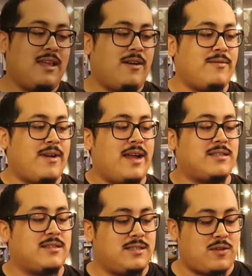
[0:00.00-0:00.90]
All
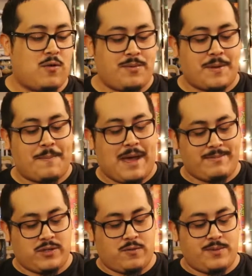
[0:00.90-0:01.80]
right, so let's open the
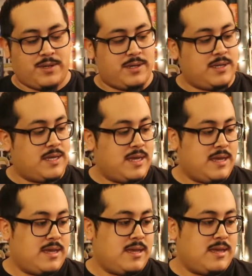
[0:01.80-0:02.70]
Poptopia
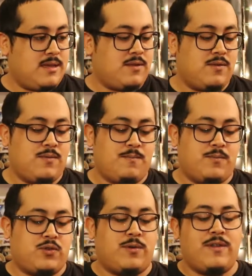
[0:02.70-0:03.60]

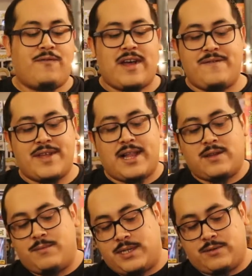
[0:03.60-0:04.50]

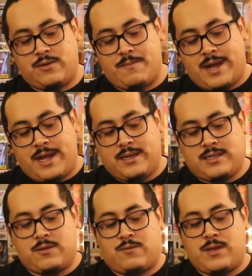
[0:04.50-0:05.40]
$25 mystery
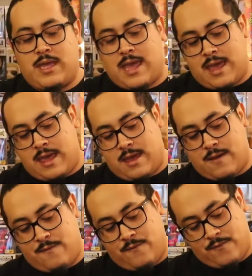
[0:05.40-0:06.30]
box. We
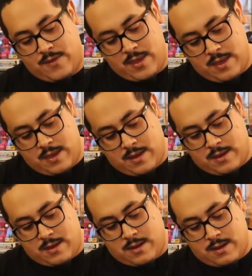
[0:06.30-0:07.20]
have,
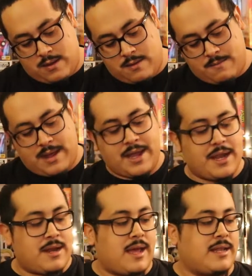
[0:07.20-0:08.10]
um, I
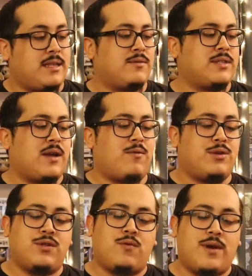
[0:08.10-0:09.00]
got it, I think it was like
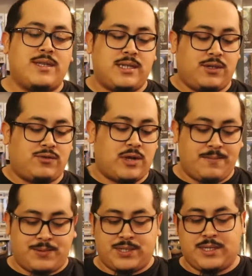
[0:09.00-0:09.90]
one of their Wednesday
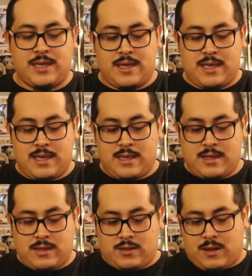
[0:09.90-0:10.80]
drops.
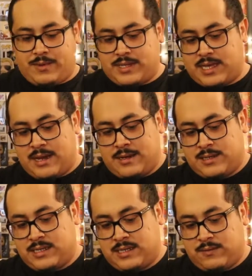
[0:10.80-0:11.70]
So I'm excited
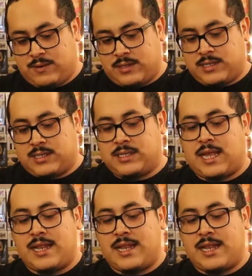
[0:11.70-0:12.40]
to see what this is.